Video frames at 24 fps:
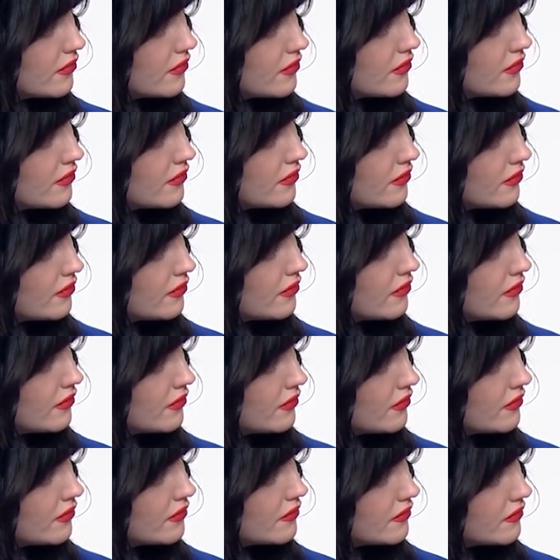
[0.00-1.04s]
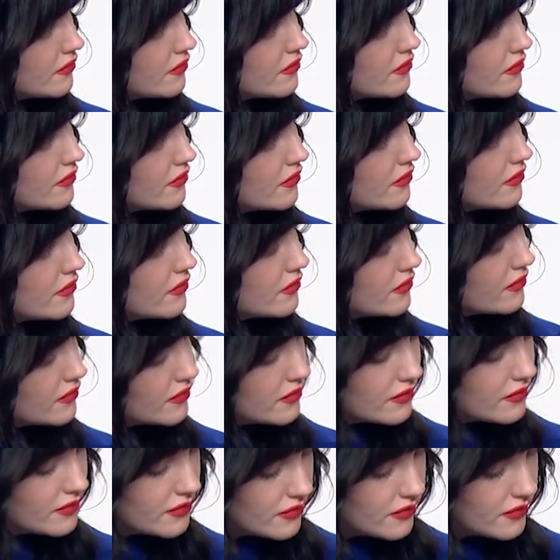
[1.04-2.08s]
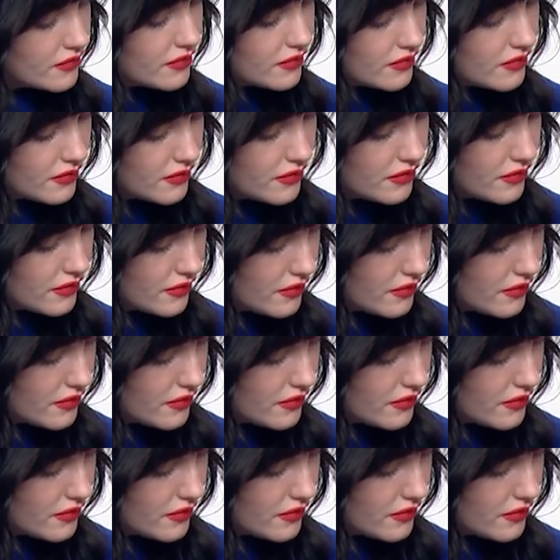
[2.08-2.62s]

[no speech]